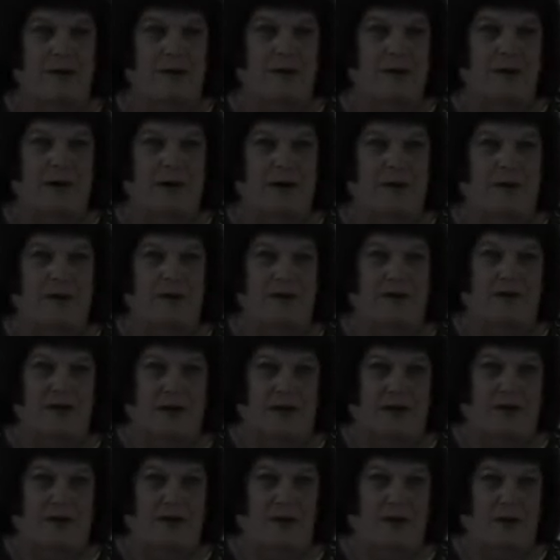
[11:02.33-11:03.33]
the pulpit
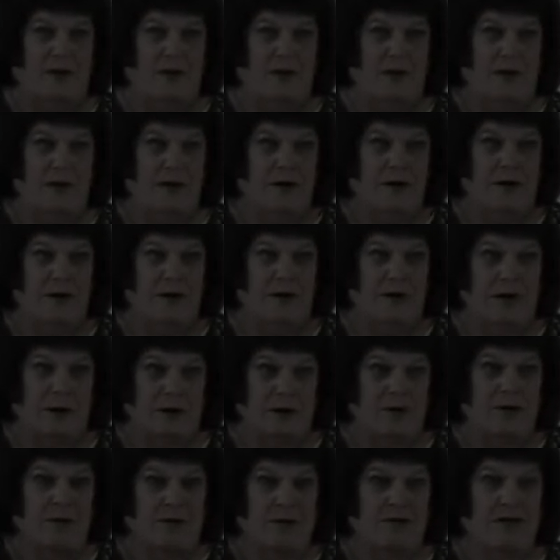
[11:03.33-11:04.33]
says so.
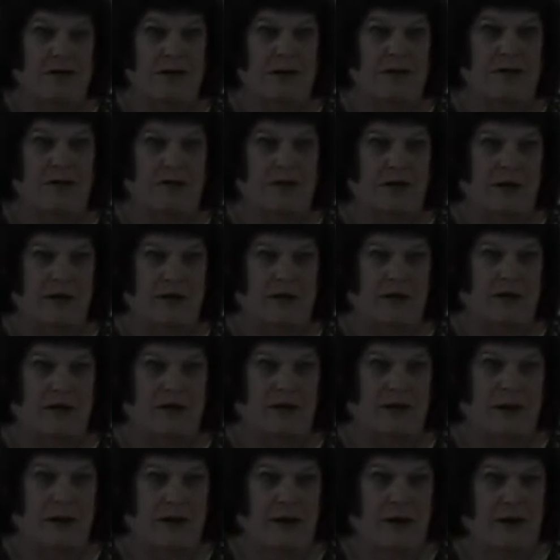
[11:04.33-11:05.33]
That's what religion is.
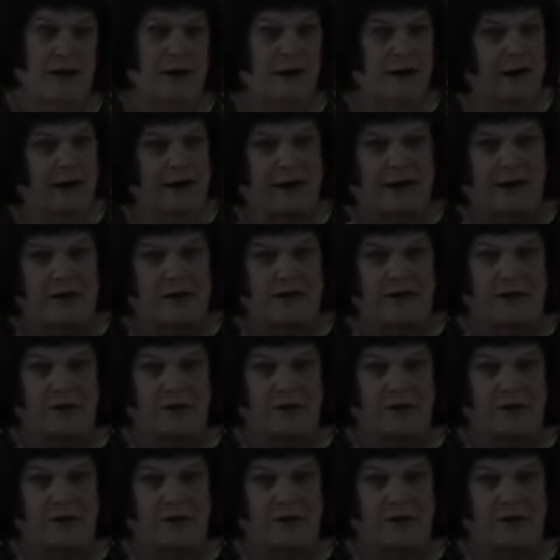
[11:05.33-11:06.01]
And I said,